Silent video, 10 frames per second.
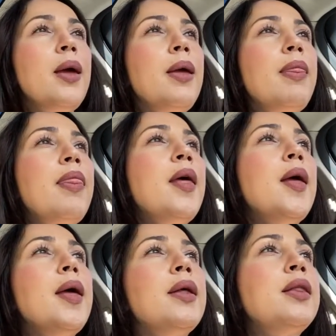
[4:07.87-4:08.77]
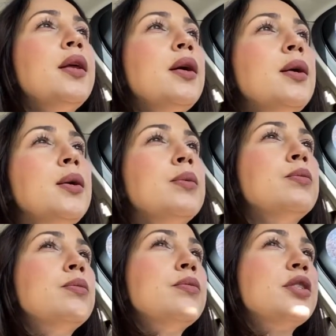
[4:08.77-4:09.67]
And then
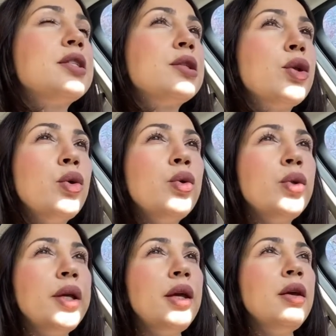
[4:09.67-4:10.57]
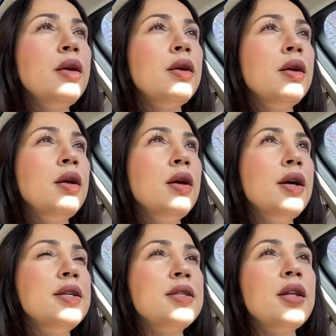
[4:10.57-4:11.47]
slowly
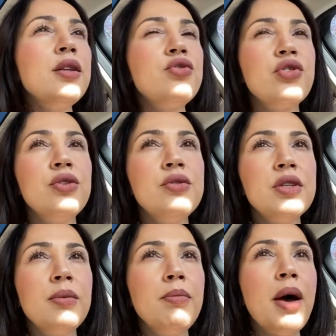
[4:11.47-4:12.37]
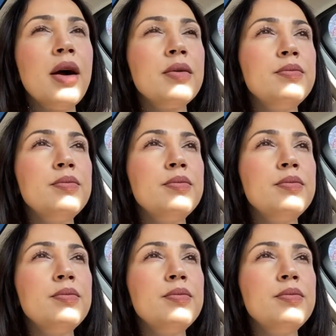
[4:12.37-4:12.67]
I started introducing back